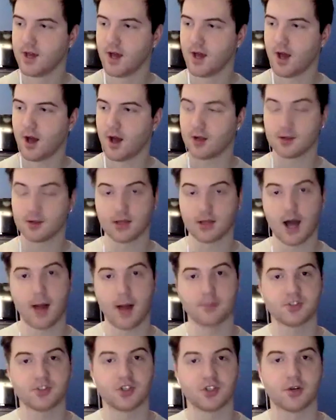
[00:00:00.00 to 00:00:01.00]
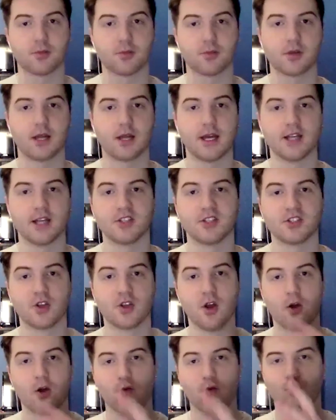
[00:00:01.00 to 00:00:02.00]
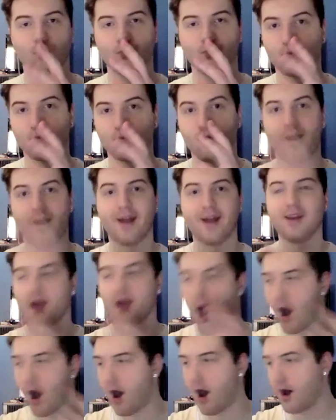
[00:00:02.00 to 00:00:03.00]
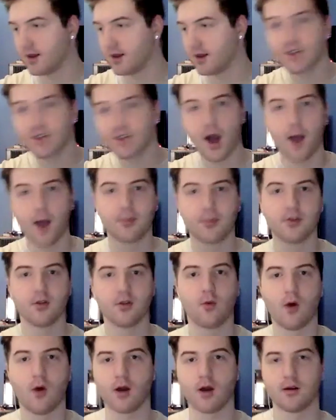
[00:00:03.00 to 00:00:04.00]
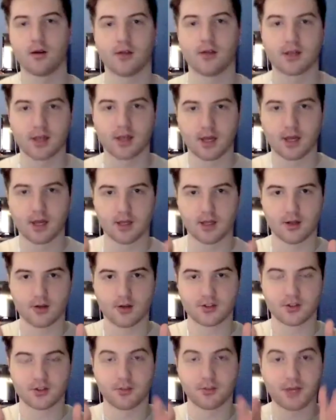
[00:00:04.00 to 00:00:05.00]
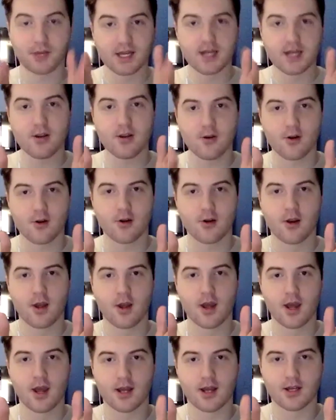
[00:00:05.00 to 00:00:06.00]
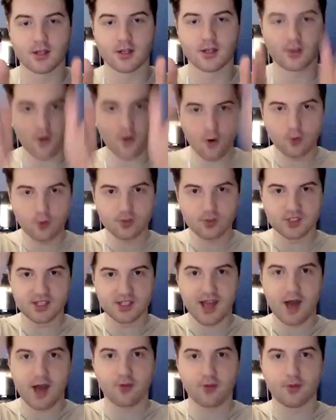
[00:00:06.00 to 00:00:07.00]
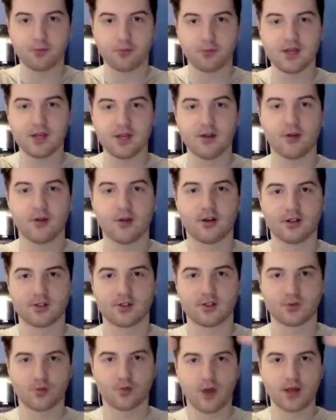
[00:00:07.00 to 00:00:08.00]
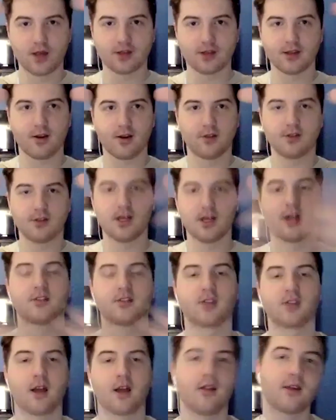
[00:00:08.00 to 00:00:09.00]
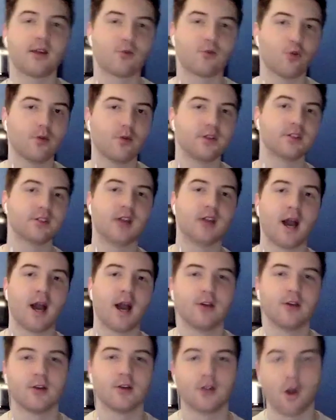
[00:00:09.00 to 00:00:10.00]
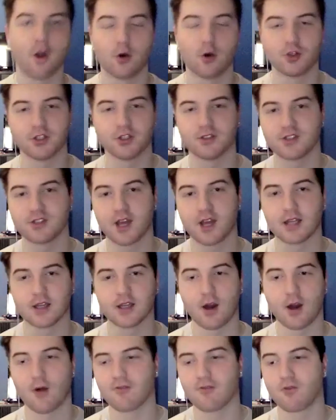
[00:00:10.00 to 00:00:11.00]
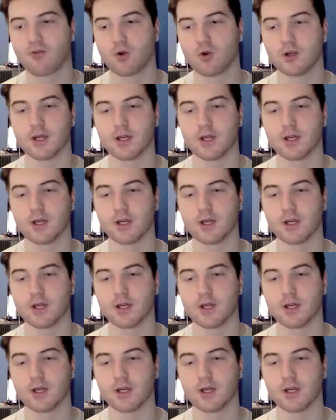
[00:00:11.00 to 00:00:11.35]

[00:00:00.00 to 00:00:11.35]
lobster place right on top of the water. There's a pier, and it goes down the pier, and it's right there in the end. It's kind of like Ruby's Diner in Oceanside, California.